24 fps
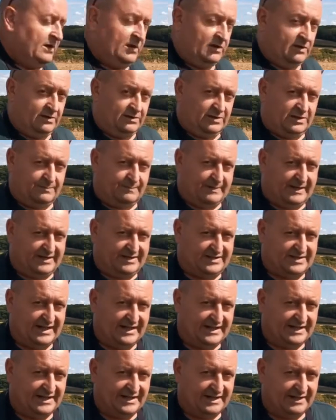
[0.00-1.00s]

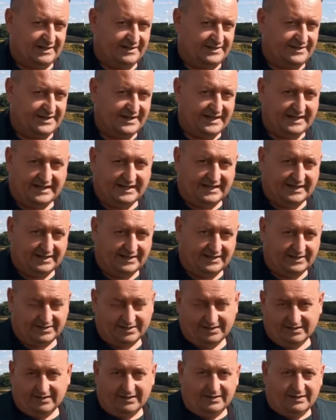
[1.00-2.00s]
Spectacular days
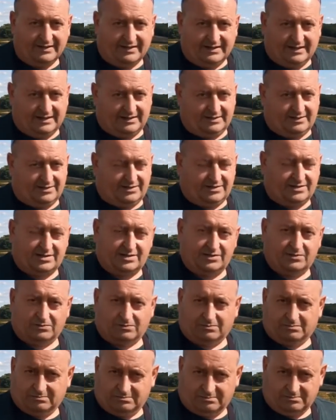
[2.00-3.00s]

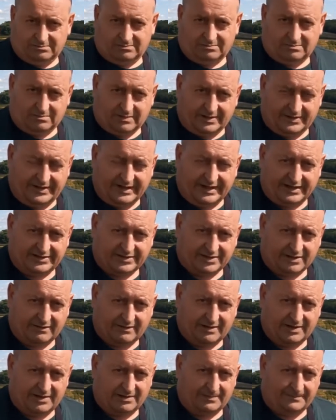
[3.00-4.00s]
ensue when that's
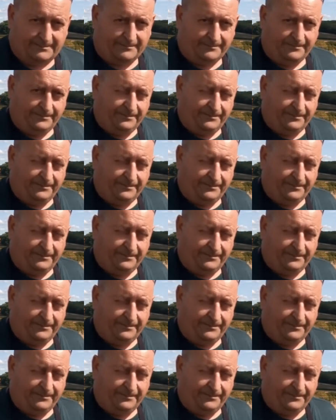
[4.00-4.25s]
going on.